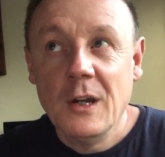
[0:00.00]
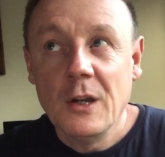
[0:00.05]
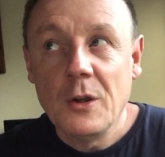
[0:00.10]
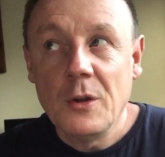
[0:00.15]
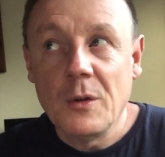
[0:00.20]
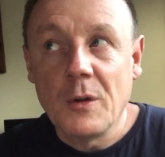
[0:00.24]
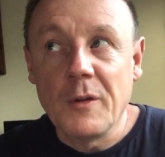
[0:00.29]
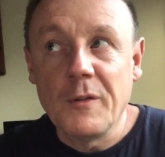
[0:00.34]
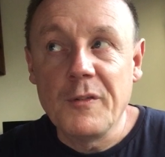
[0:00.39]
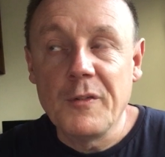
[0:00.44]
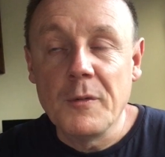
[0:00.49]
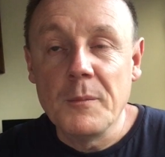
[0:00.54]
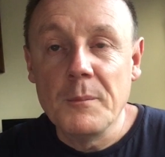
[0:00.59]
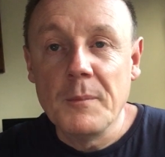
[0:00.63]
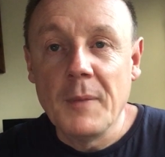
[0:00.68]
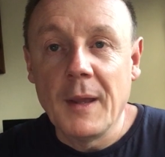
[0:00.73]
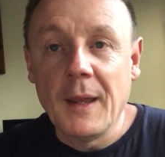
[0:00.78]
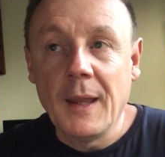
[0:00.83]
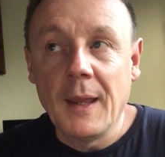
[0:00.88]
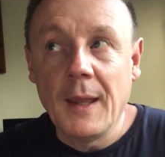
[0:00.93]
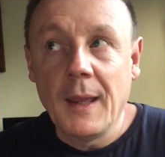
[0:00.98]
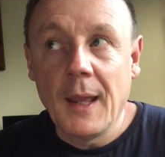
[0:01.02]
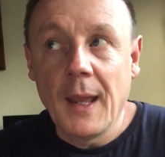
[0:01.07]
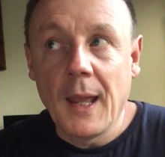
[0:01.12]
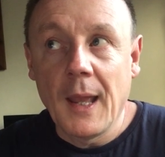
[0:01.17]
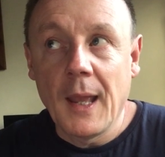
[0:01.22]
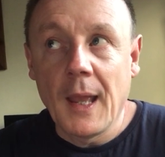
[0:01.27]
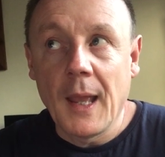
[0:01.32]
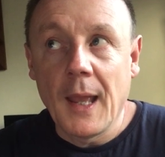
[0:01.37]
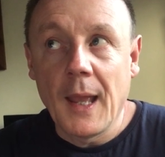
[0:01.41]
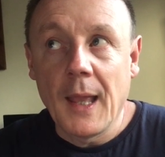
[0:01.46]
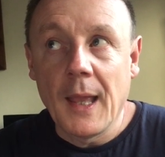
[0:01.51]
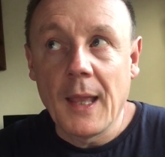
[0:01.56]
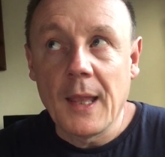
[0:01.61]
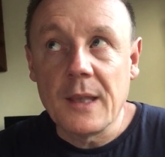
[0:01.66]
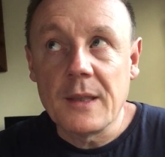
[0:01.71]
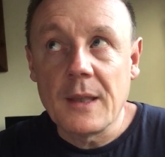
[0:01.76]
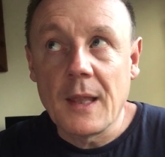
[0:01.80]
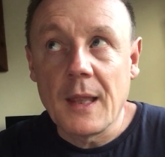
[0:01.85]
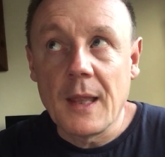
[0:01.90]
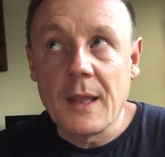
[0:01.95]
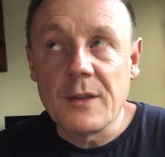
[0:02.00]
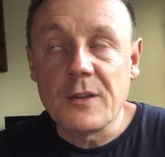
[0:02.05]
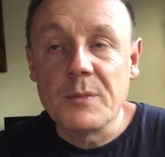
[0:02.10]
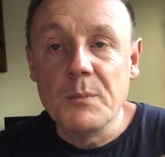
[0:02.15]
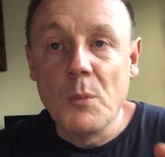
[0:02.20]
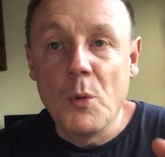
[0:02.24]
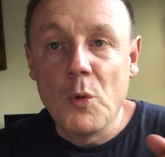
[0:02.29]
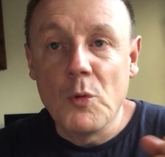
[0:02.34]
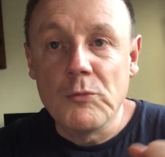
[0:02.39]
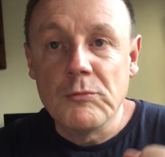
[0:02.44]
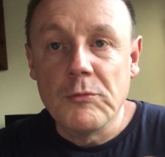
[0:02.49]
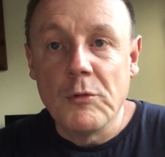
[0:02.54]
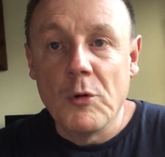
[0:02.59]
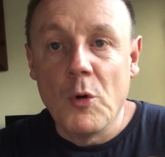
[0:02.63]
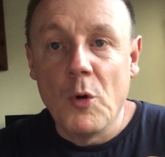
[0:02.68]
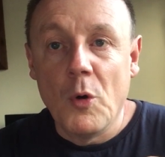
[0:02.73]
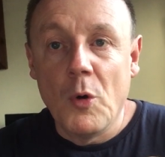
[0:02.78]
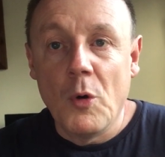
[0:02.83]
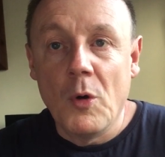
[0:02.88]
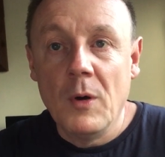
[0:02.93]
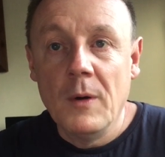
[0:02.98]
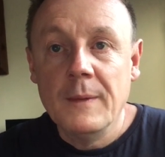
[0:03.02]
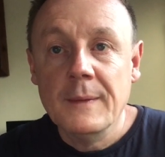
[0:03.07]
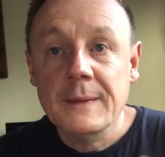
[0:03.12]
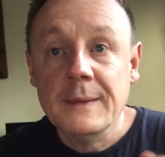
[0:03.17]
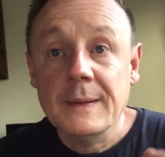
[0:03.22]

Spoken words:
You know, for me, it's more raw.